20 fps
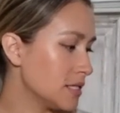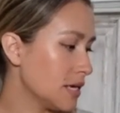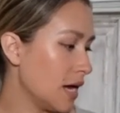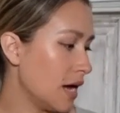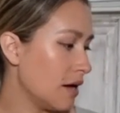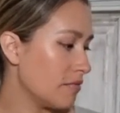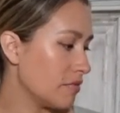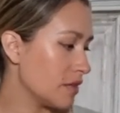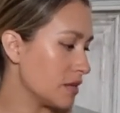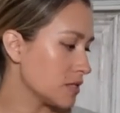to
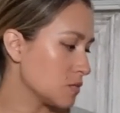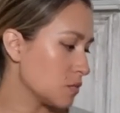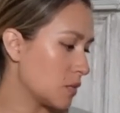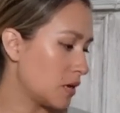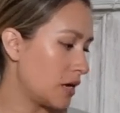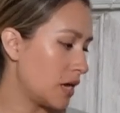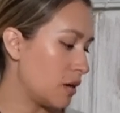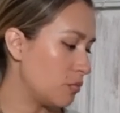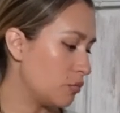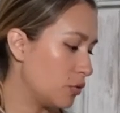have this
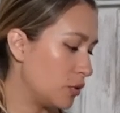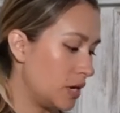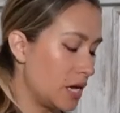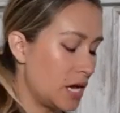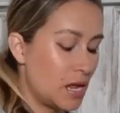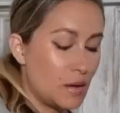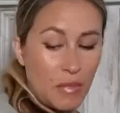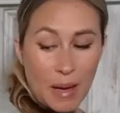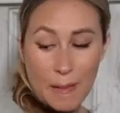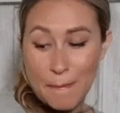one and put
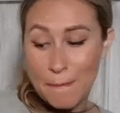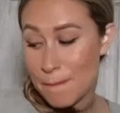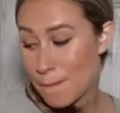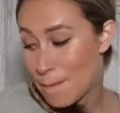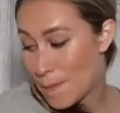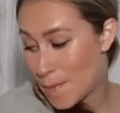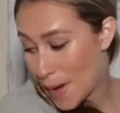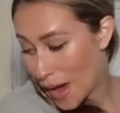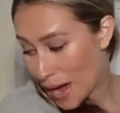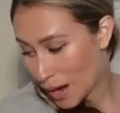it in my
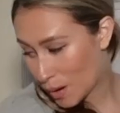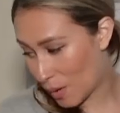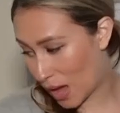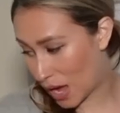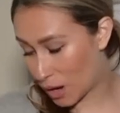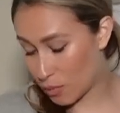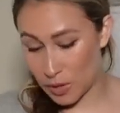backpack.